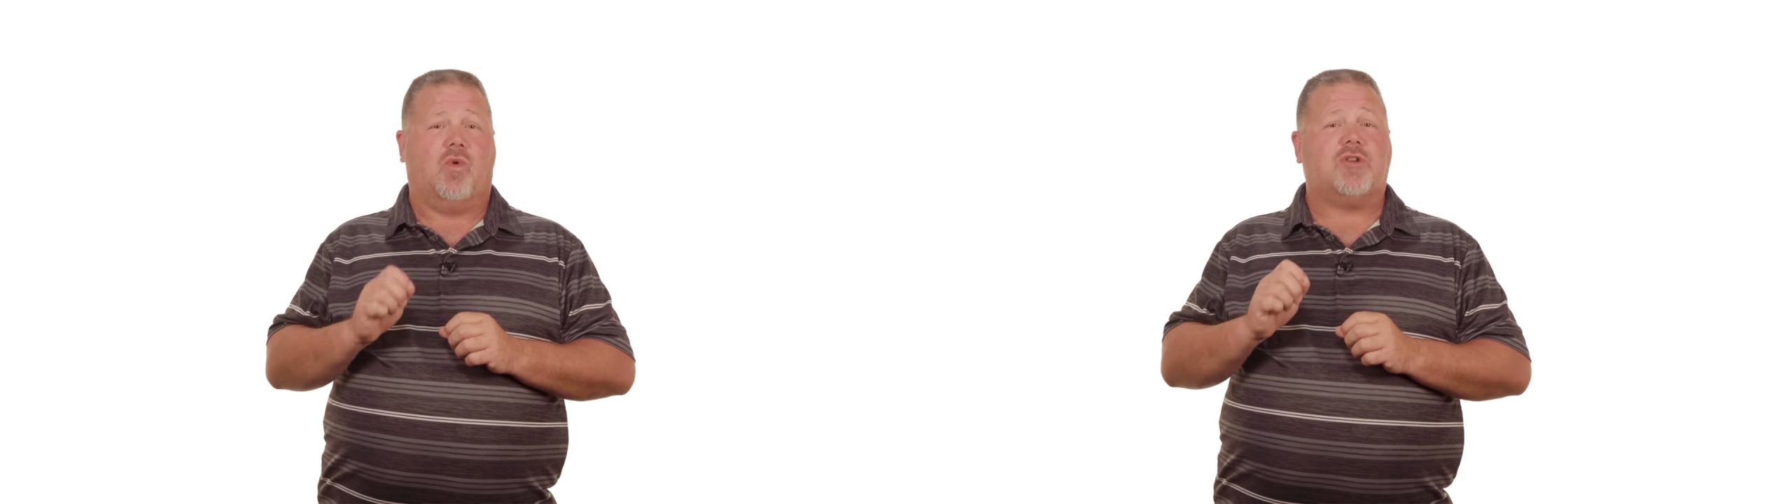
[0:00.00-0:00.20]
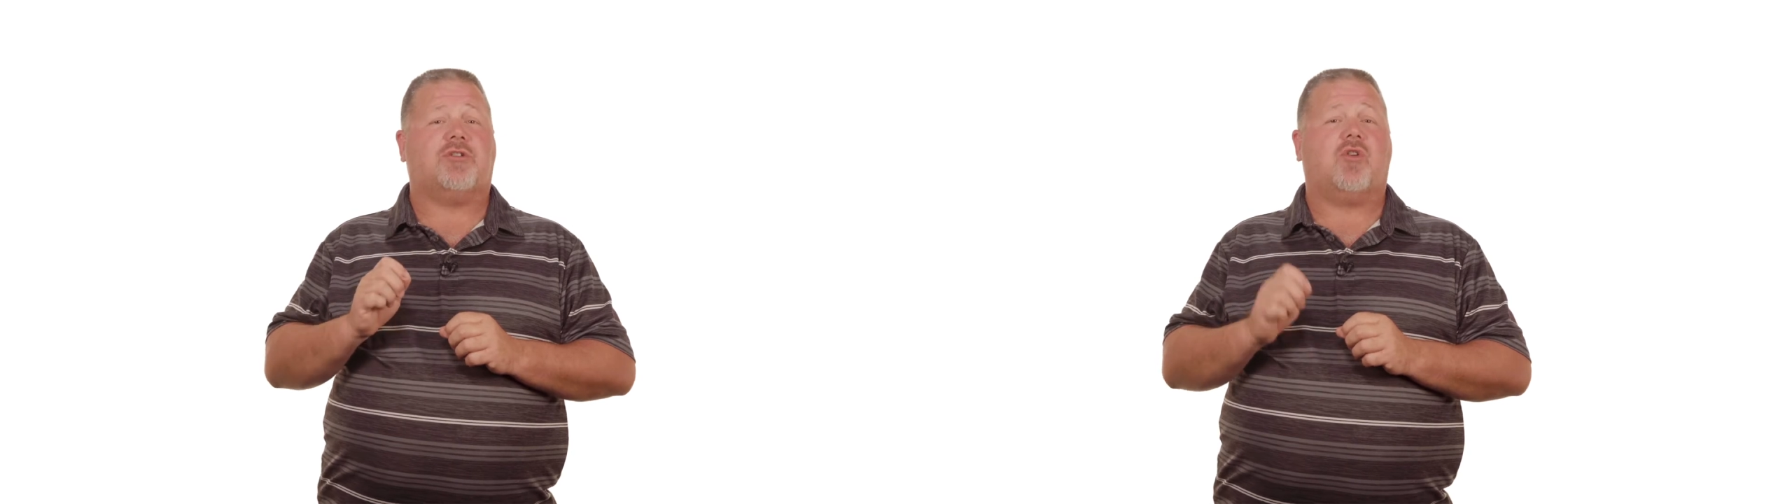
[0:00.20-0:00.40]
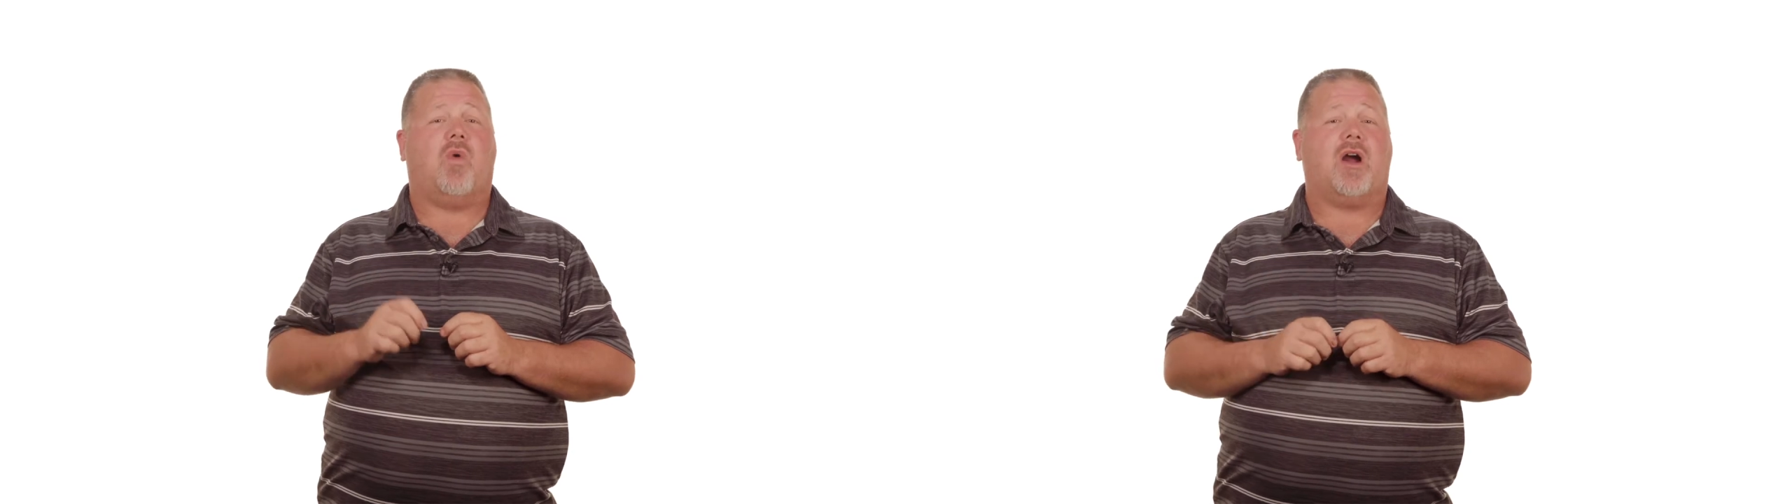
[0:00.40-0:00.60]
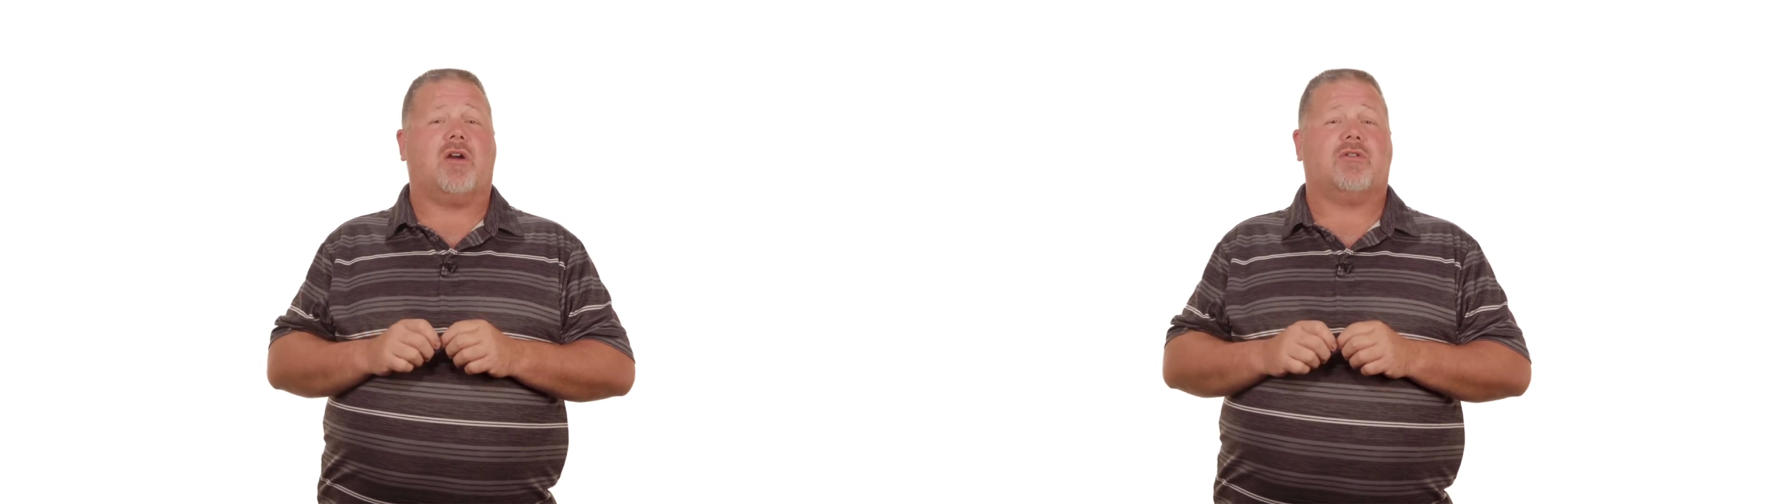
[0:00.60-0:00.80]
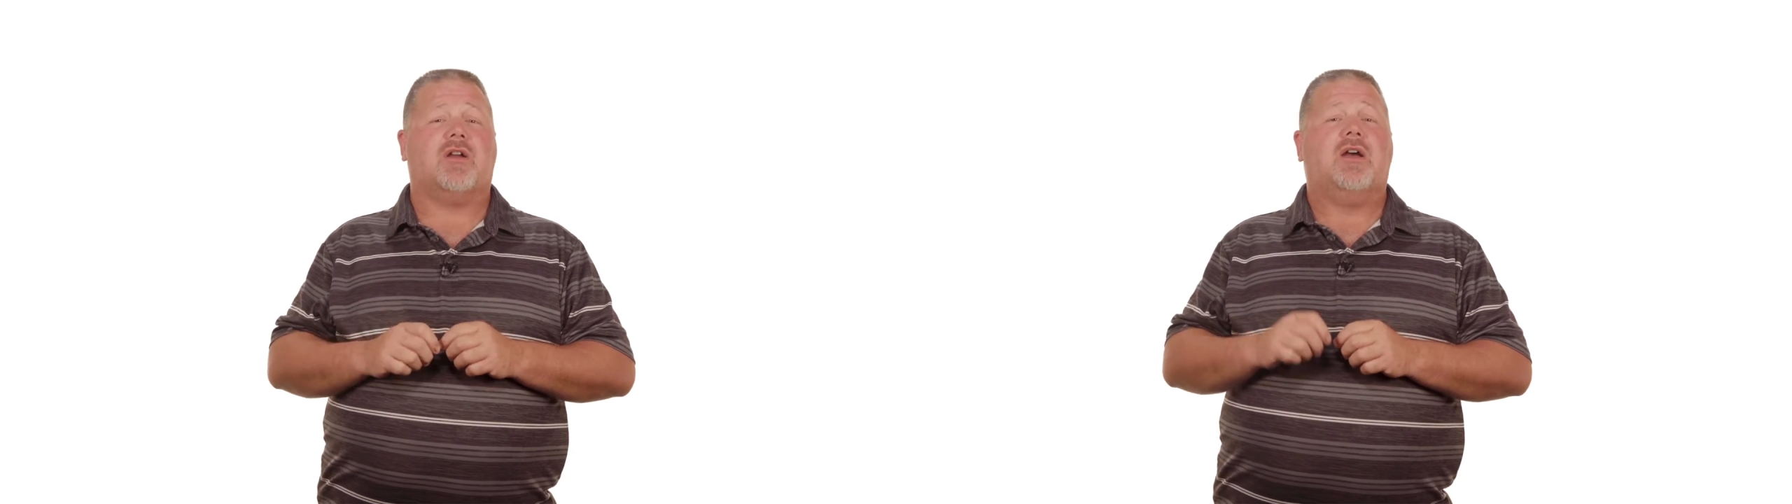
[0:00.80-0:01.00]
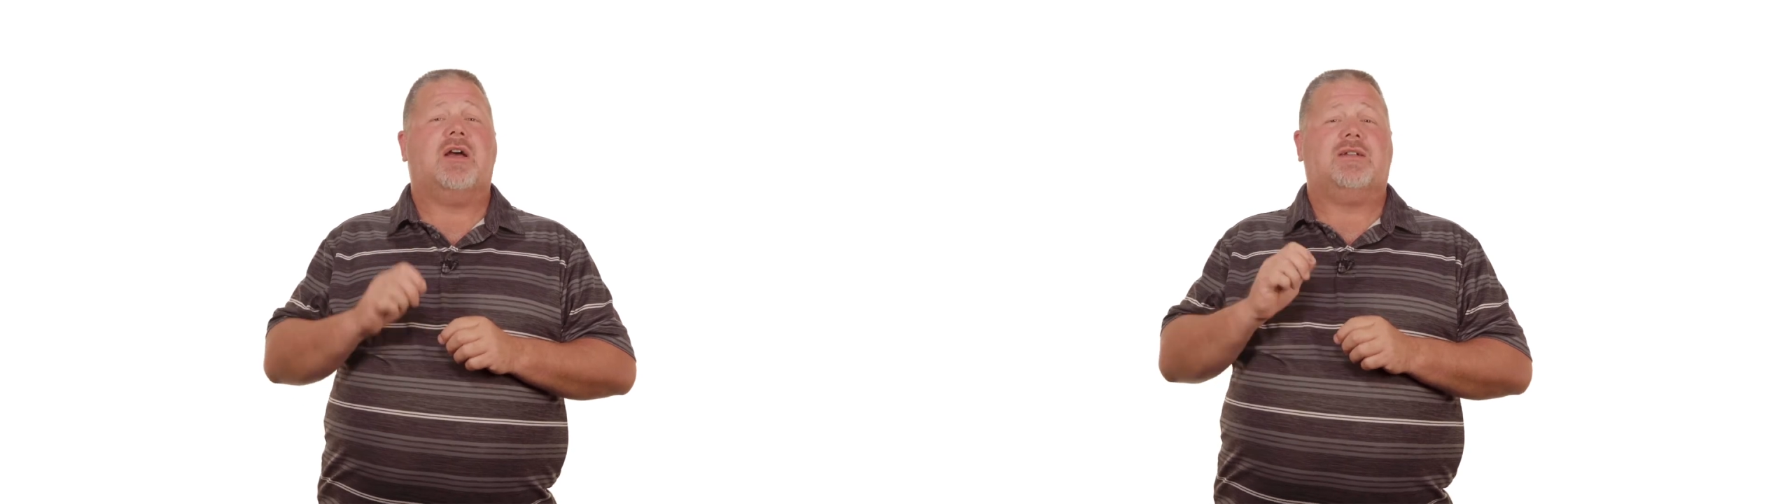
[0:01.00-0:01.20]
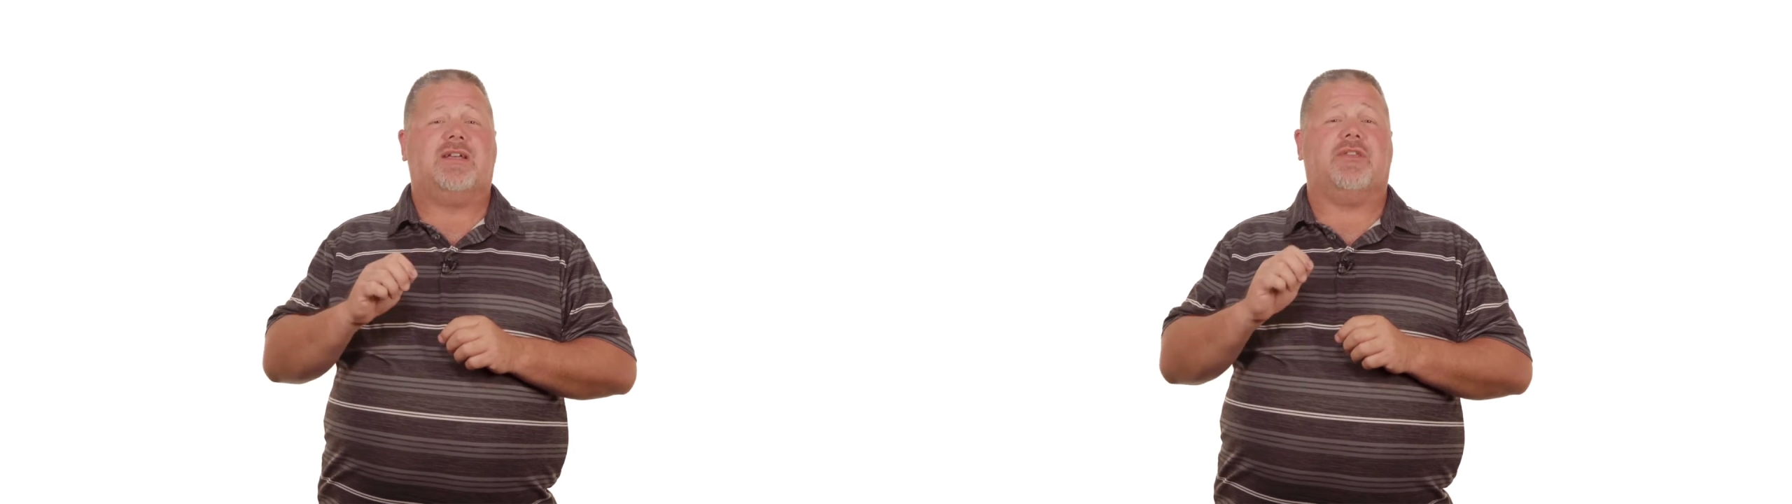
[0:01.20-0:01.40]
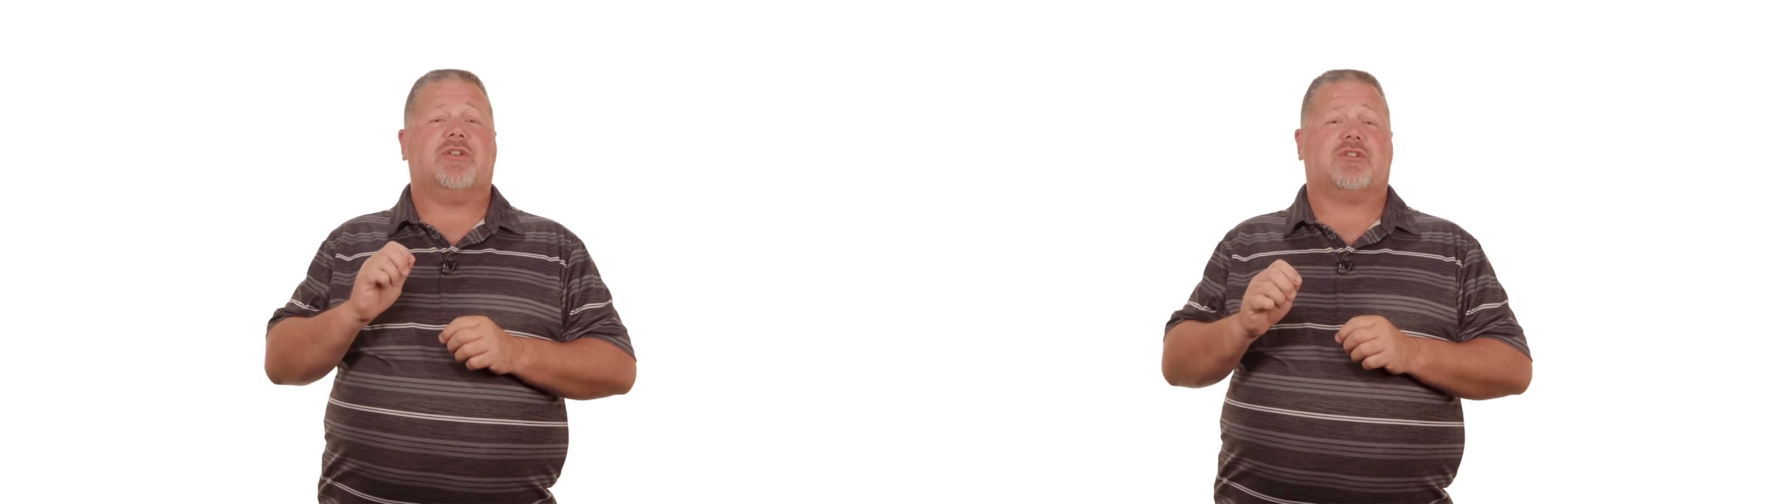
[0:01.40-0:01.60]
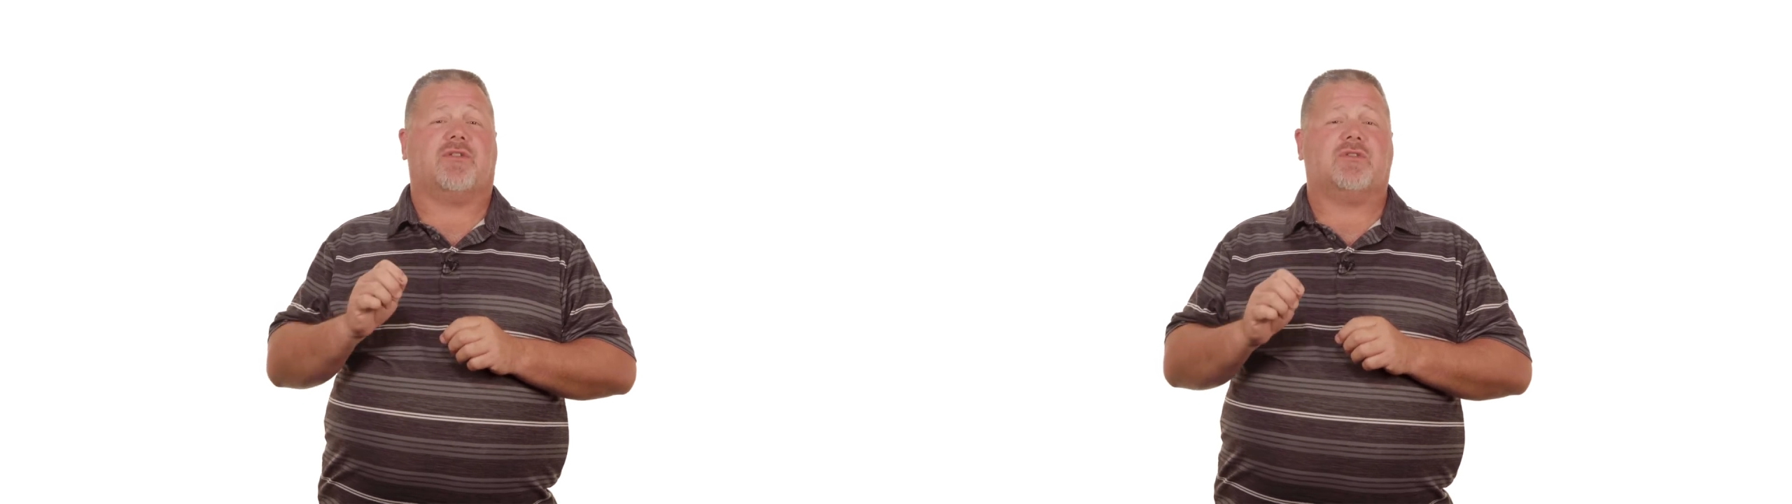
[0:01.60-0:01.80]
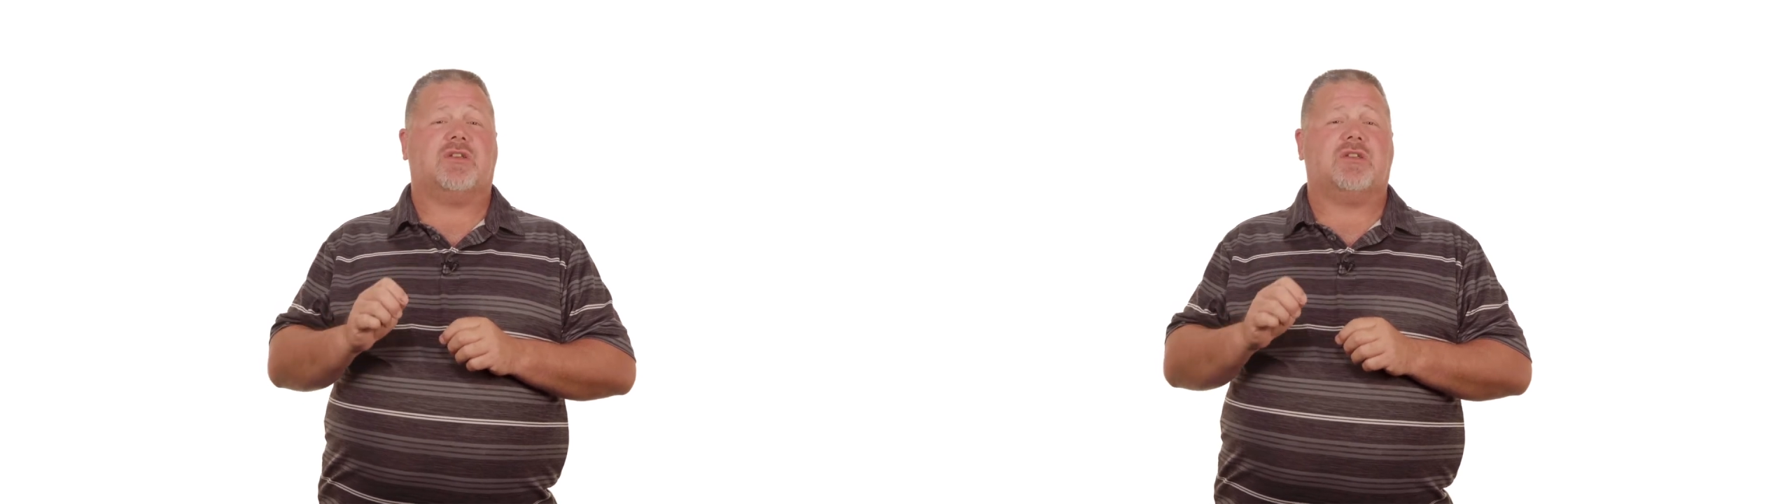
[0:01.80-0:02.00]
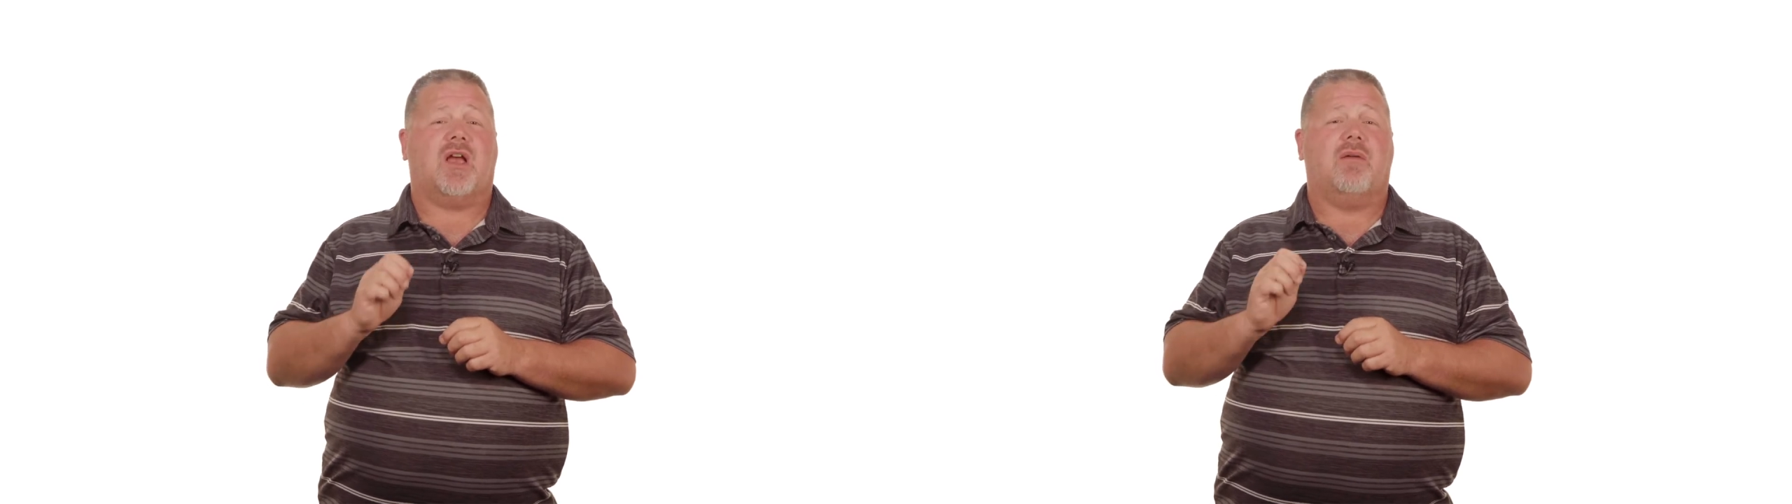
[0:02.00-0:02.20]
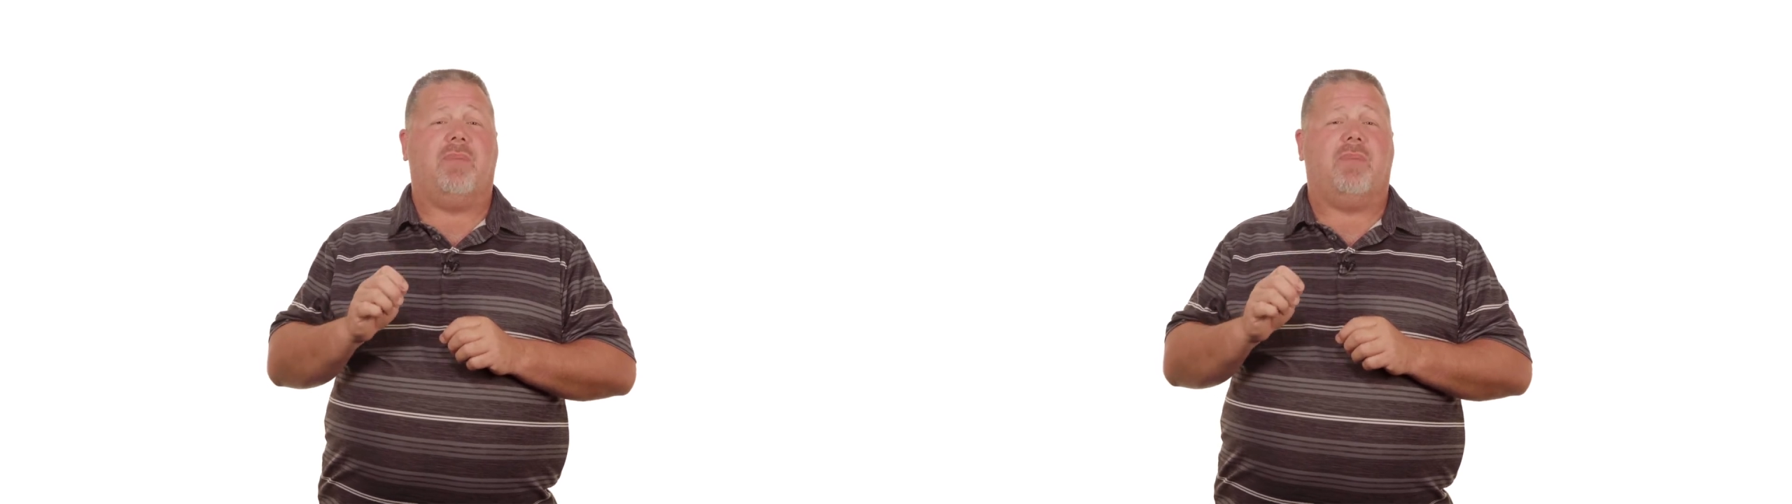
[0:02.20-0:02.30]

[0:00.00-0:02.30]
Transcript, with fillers: was required to get the services